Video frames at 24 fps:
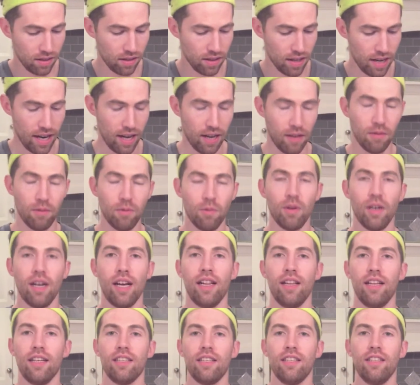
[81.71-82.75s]
Now, what I
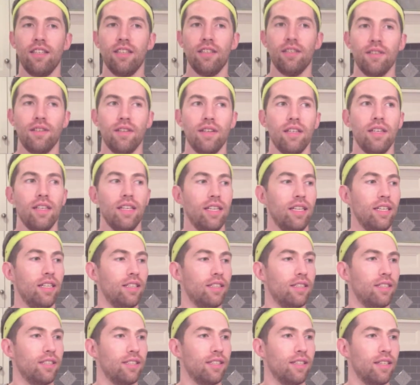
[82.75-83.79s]
like to do
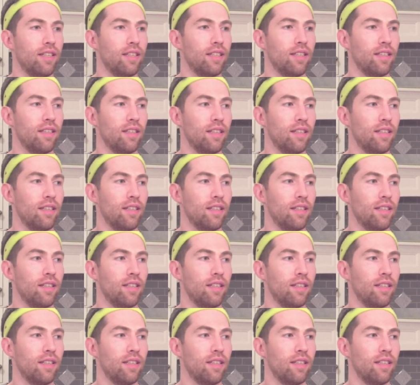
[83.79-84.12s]
is